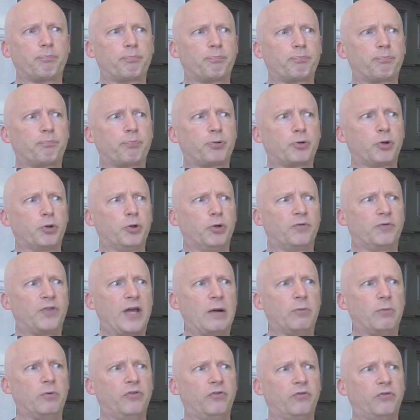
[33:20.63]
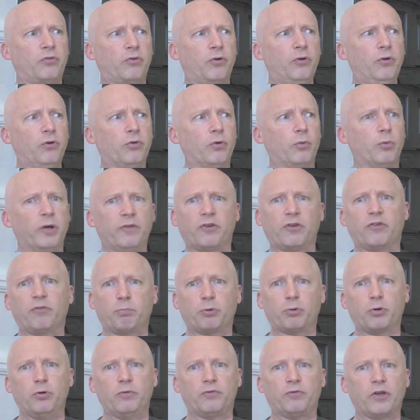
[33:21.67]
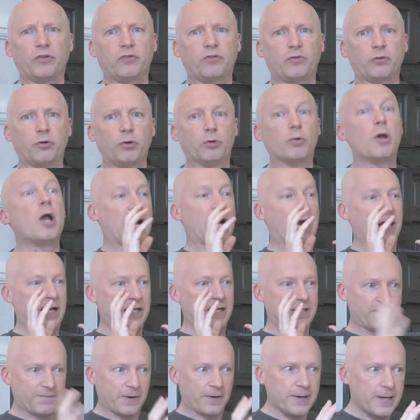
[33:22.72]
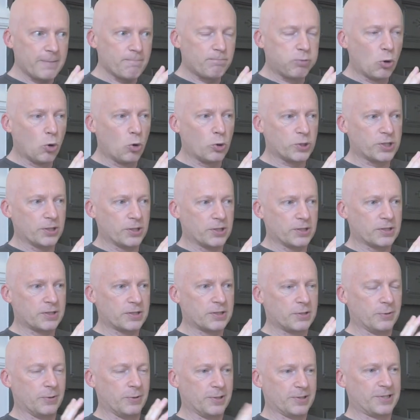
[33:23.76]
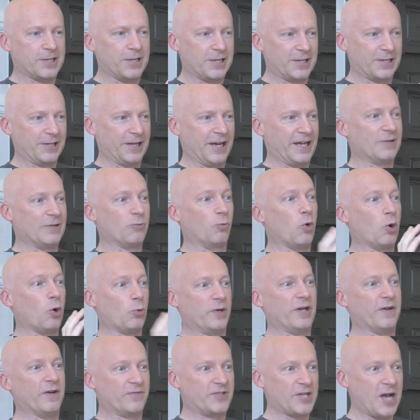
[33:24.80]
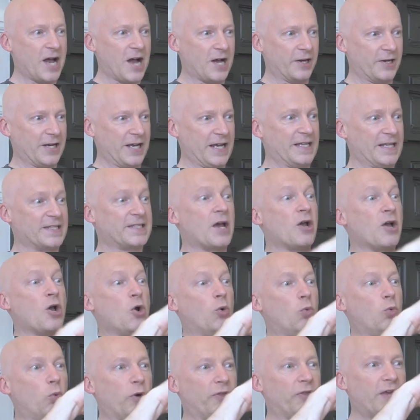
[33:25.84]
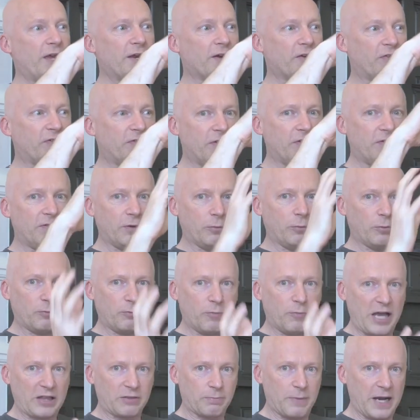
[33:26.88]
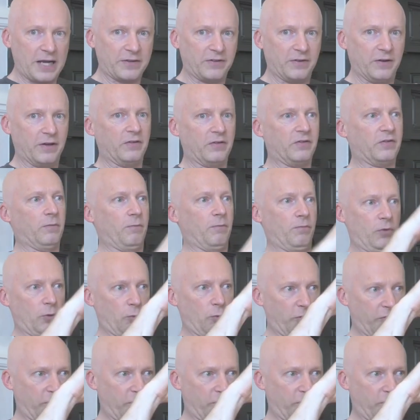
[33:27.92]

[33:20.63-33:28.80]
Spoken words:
prove that was true? We just proved it's true. And it's very important to articulate. What we have done is, within a system of mathematics with